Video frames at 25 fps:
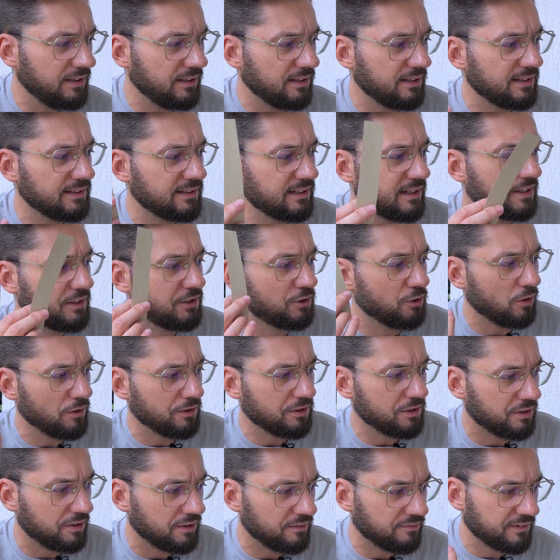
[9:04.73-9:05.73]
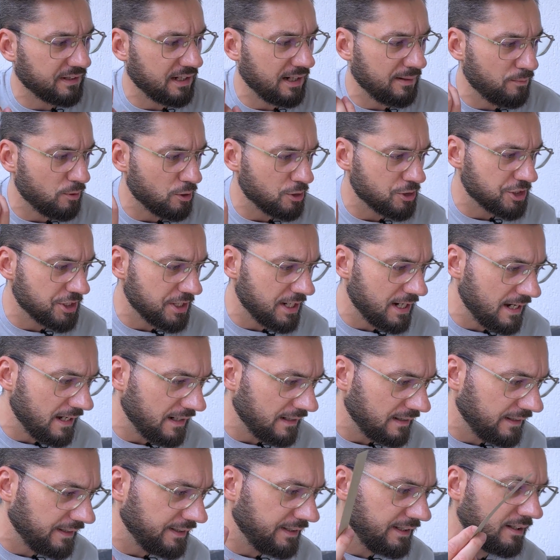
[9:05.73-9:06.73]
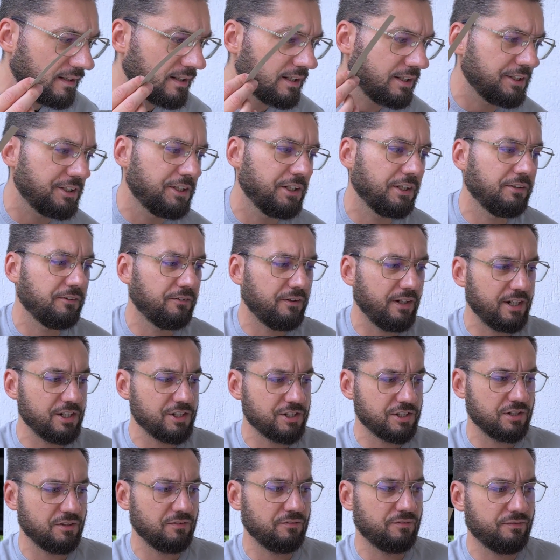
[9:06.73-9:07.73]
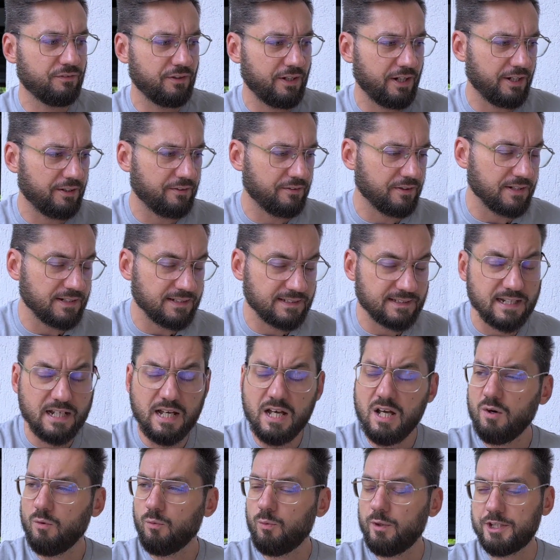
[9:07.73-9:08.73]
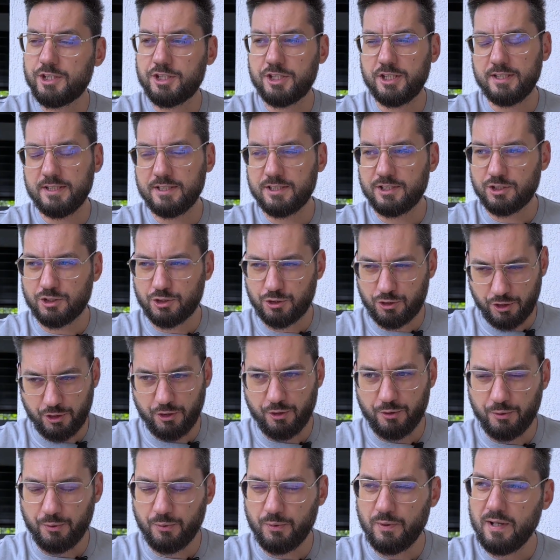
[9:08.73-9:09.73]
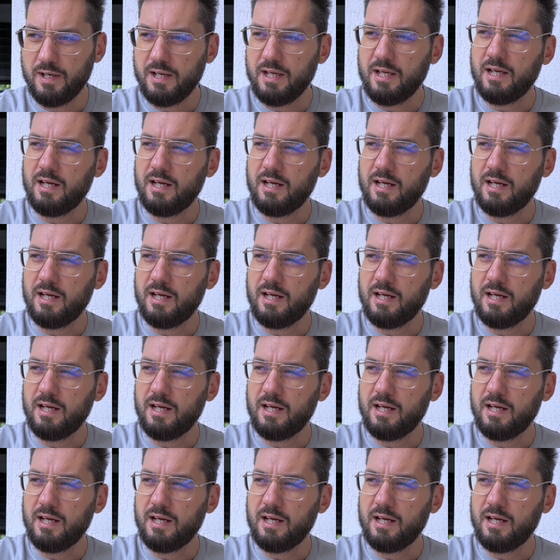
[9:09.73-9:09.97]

is the daughter of Cabochard, a younger generation fragrance, which is true.